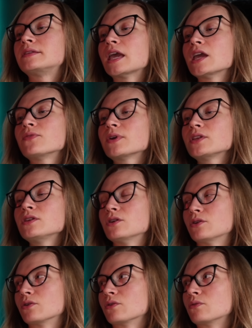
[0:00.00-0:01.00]
David
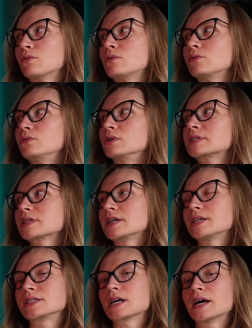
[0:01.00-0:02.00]
Yu looks
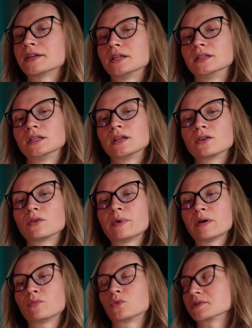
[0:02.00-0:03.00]
like he's gotten a little
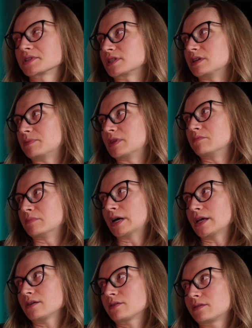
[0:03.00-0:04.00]
bit more sleep than
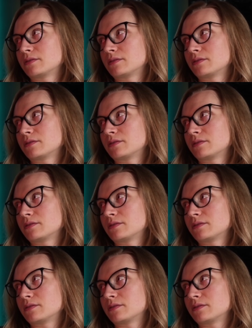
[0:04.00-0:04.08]
Mike.